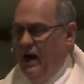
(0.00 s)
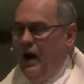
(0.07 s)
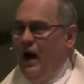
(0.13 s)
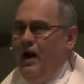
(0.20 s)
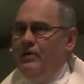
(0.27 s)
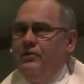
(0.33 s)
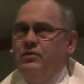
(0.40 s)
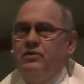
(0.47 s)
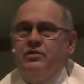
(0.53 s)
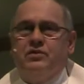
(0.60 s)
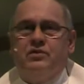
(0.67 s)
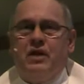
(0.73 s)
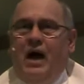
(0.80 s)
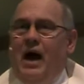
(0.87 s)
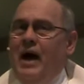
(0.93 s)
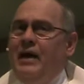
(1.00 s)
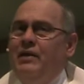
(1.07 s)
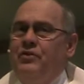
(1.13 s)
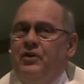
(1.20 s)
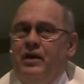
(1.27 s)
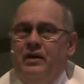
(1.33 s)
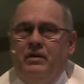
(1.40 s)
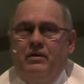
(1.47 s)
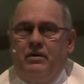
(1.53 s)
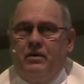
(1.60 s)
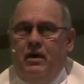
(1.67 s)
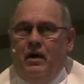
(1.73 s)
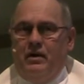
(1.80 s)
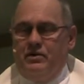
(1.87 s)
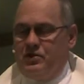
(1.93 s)
Others, I
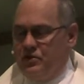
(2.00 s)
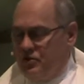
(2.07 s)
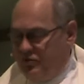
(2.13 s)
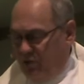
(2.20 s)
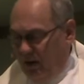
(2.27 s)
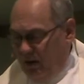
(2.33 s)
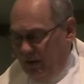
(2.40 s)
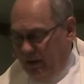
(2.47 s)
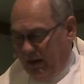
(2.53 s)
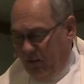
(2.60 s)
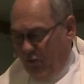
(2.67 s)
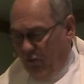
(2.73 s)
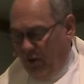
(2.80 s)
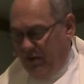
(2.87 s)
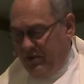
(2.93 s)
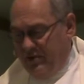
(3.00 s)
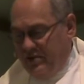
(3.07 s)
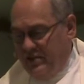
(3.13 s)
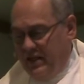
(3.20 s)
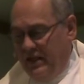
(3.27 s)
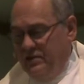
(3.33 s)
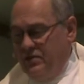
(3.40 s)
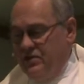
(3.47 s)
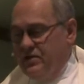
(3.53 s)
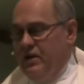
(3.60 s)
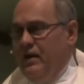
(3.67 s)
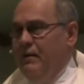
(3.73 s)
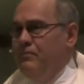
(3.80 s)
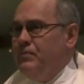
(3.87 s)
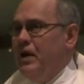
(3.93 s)
think, are struggling with a sense
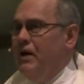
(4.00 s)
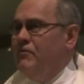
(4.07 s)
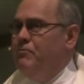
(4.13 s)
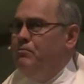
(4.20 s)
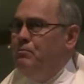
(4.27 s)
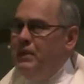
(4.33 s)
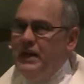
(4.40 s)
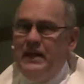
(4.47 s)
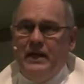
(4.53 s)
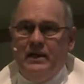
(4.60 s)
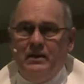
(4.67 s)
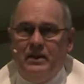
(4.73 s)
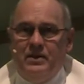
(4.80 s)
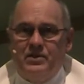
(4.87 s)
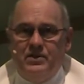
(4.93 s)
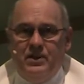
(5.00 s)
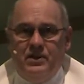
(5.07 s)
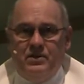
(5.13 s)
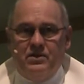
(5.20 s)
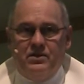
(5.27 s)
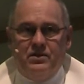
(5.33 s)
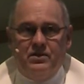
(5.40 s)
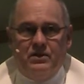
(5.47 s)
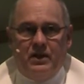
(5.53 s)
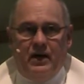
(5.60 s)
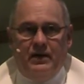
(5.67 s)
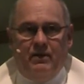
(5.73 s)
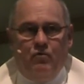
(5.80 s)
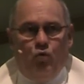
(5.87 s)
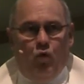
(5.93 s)
of meaninglessness,
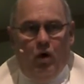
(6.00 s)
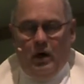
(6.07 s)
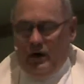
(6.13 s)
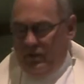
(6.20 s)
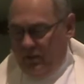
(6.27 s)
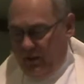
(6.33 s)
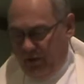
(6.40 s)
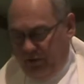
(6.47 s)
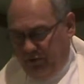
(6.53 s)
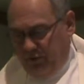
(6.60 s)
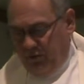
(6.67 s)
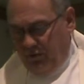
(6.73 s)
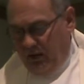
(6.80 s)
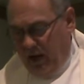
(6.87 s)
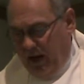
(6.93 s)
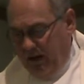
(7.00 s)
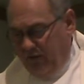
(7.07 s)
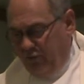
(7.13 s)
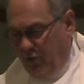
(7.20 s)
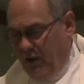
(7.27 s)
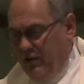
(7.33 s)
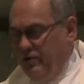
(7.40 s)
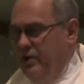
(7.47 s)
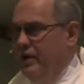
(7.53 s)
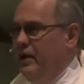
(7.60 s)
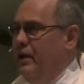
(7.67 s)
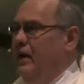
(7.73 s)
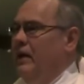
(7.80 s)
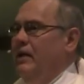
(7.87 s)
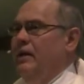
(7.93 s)
kind of wandering through life,
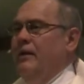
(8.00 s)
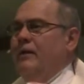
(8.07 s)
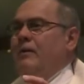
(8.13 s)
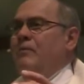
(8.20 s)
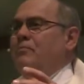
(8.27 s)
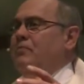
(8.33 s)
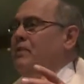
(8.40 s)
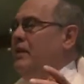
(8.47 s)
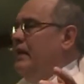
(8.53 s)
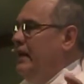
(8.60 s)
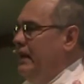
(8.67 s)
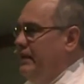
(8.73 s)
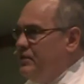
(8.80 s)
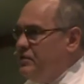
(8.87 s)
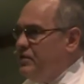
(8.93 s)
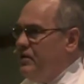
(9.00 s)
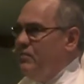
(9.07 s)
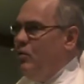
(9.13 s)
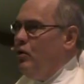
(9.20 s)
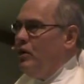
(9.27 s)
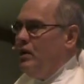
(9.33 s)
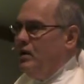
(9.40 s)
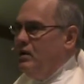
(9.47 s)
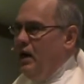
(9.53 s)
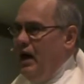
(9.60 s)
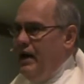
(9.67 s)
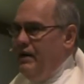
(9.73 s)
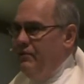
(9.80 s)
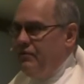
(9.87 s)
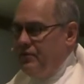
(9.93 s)
wondering, is there more to
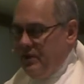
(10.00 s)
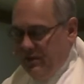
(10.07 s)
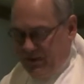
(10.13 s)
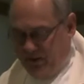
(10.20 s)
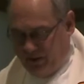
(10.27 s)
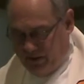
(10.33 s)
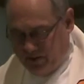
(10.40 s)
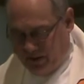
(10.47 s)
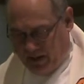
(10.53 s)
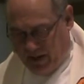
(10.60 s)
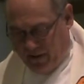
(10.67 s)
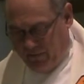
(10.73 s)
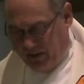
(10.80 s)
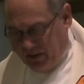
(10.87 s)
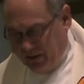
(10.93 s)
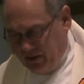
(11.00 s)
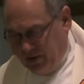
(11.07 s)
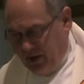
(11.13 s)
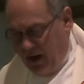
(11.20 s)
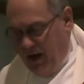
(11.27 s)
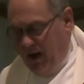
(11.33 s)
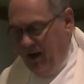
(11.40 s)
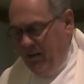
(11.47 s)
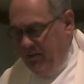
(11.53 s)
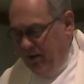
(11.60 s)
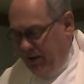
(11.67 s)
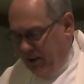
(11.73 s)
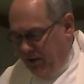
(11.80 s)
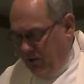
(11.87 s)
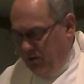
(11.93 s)
life than just having a job
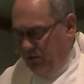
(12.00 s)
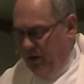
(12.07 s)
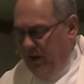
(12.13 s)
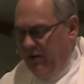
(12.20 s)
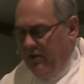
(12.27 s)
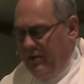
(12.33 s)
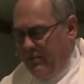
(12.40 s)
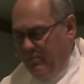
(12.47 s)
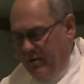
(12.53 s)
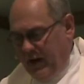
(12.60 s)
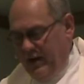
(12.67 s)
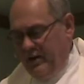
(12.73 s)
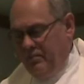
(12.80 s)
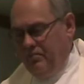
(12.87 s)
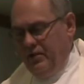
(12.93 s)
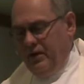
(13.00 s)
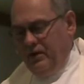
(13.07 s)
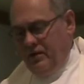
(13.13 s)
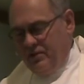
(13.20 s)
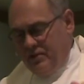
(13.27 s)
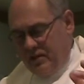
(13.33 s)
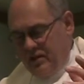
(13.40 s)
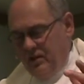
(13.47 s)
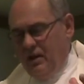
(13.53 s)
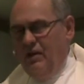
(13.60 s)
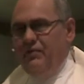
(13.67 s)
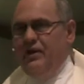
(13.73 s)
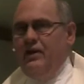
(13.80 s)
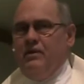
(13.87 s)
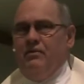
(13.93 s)
and a career and paying bills and
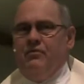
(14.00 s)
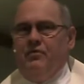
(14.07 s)
loving our